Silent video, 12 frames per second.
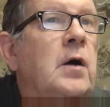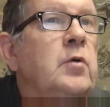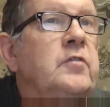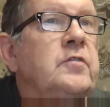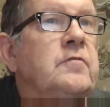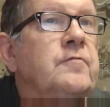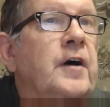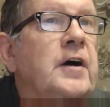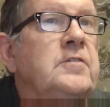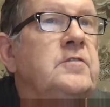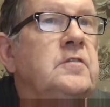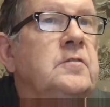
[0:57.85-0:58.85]
was
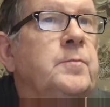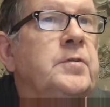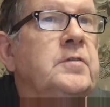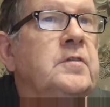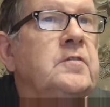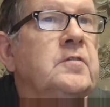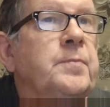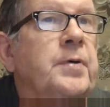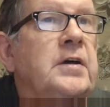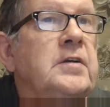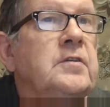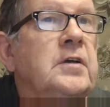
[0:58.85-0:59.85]
invited to
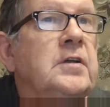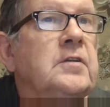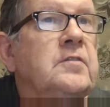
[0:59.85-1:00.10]
participate in